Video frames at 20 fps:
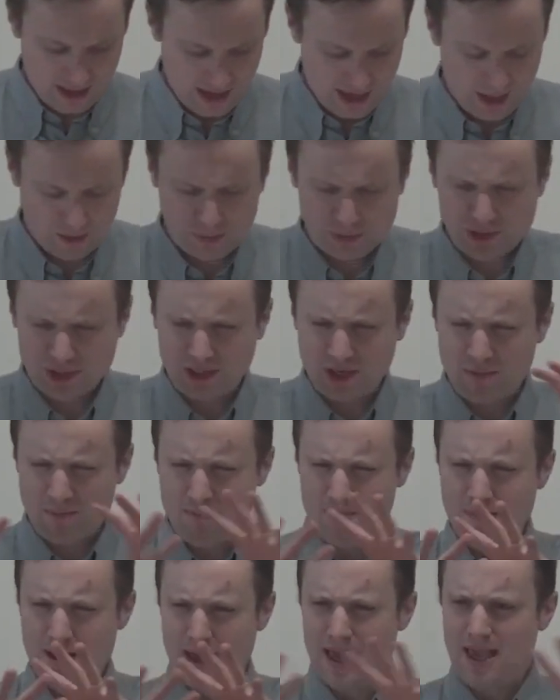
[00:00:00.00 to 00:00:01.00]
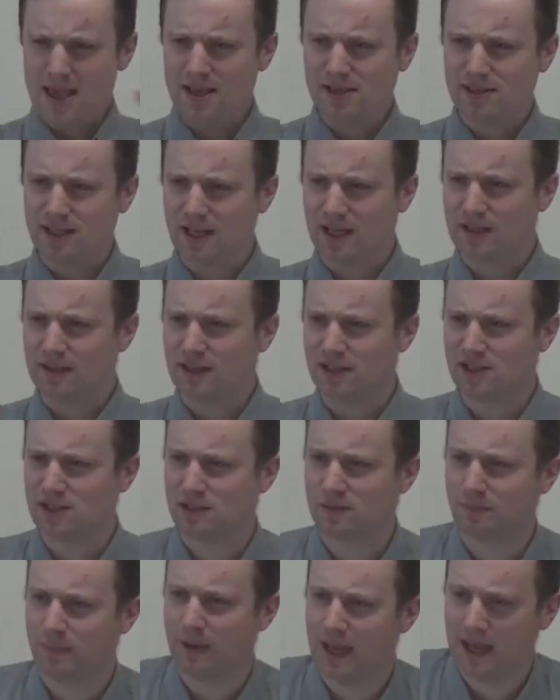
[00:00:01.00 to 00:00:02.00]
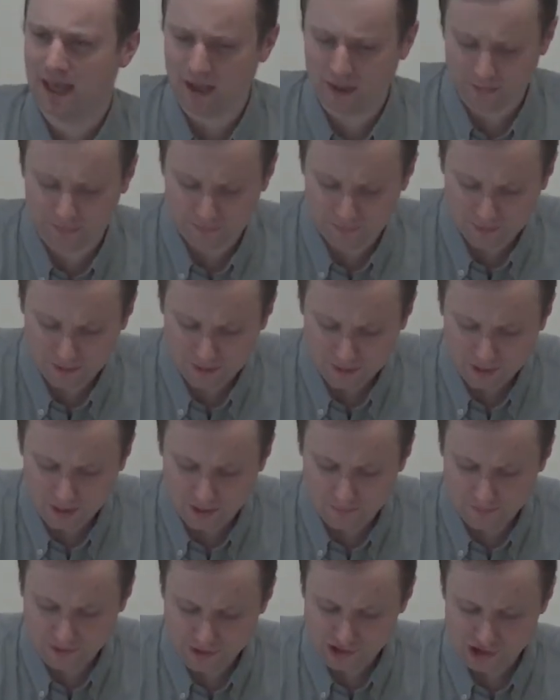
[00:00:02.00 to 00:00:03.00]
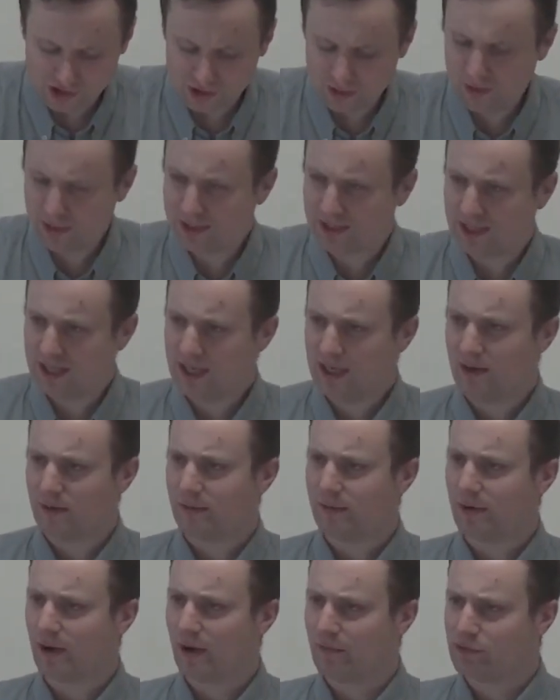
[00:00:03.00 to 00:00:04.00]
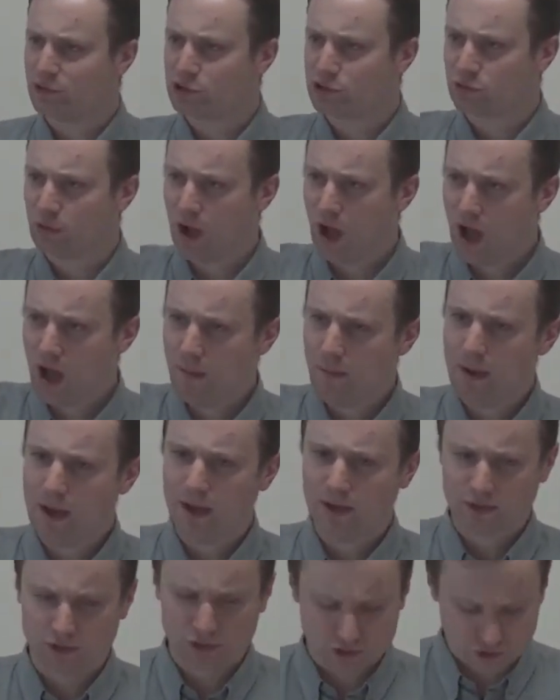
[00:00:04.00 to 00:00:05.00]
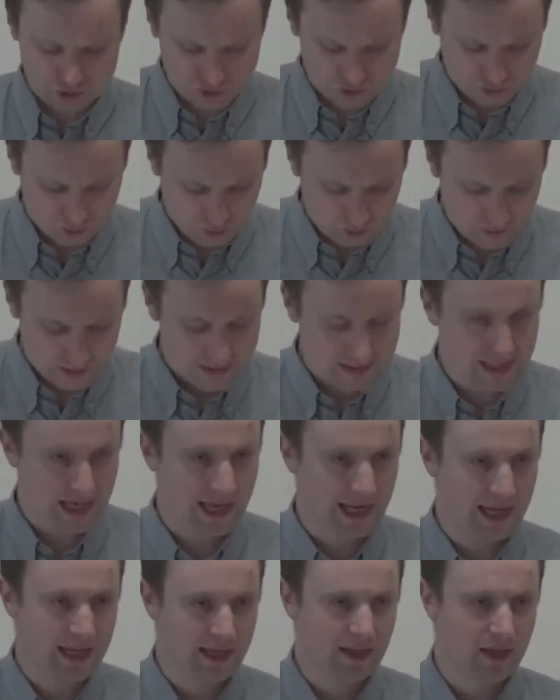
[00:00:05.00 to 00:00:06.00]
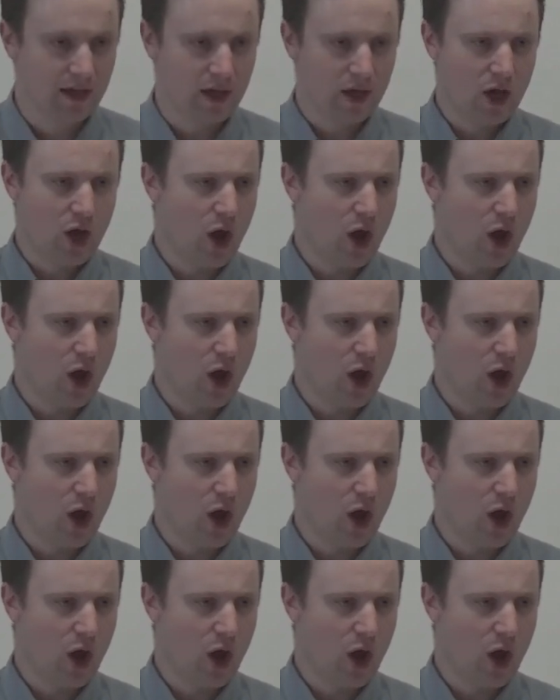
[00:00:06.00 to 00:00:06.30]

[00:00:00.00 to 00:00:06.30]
Uh, it was an amazing display of, of ingenuity, of, of drama and storytelling,